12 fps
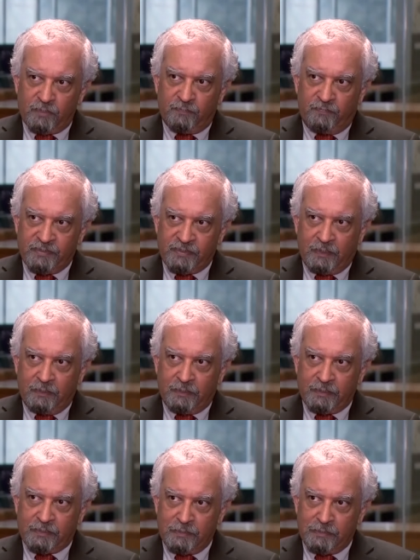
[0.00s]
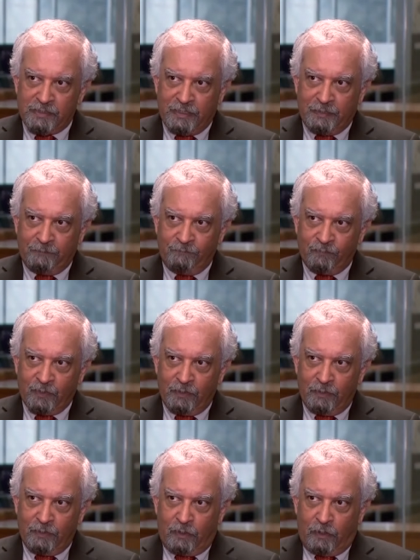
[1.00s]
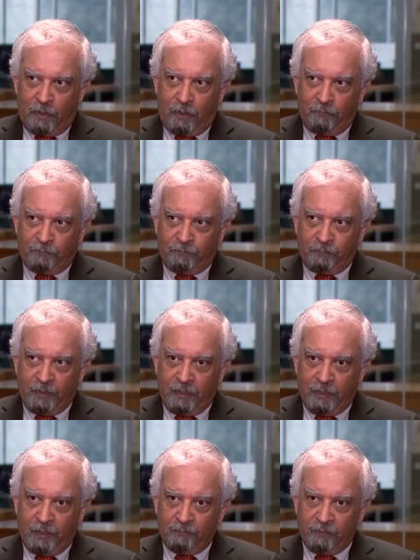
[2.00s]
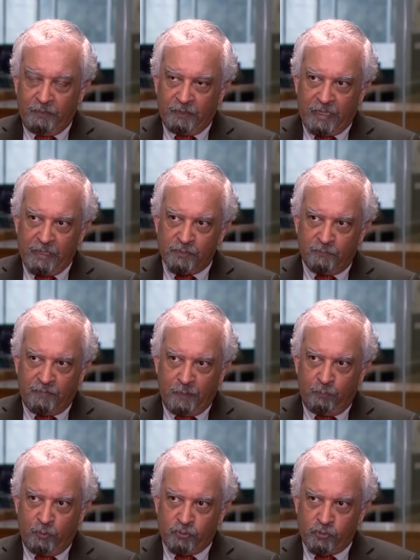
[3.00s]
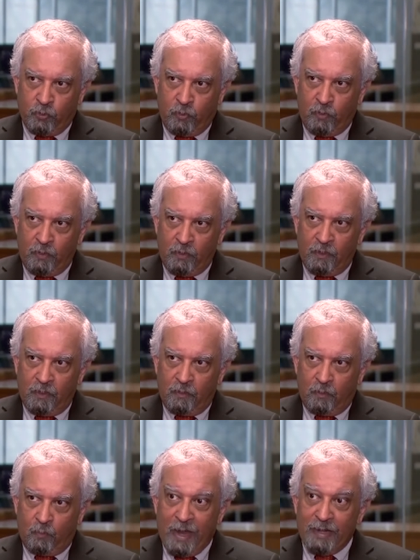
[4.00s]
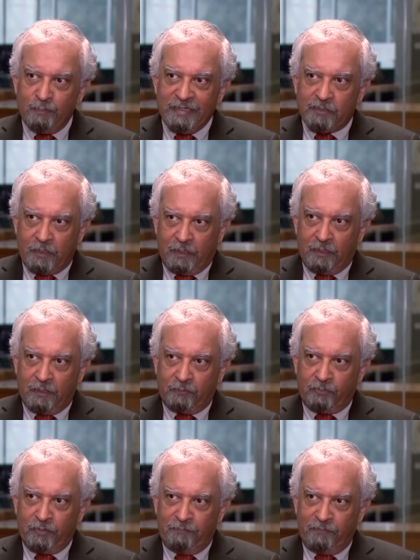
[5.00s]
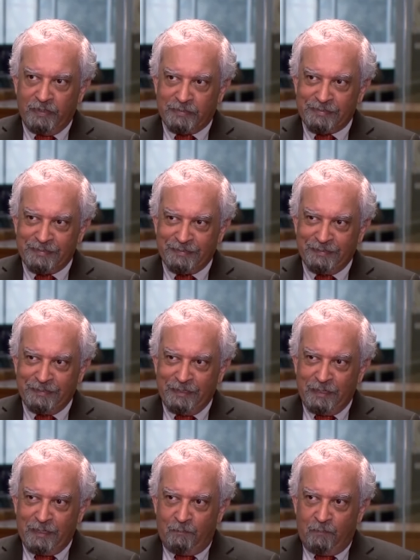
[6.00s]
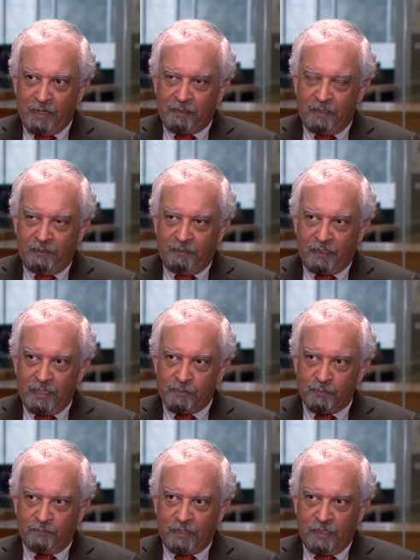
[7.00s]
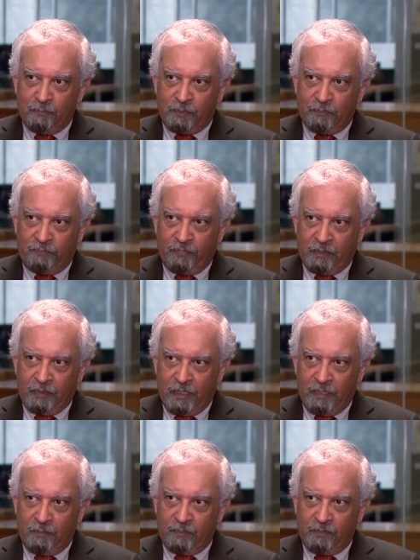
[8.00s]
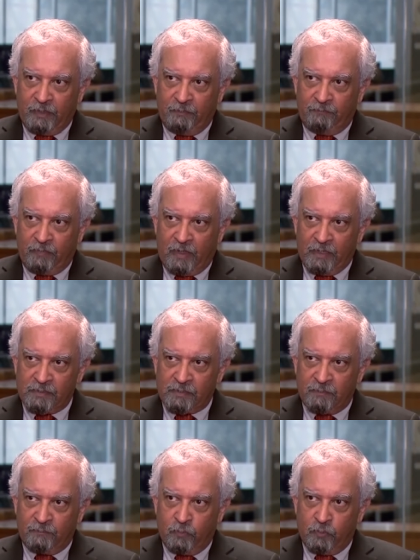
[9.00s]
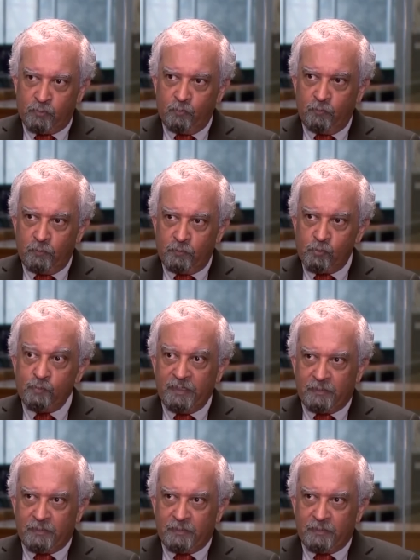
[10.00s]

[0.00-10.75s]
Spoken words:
was physical distancing of, in the case of WHO, 1 meter, 3 feet. But in the case of the government of Vietnam, they've asked for 2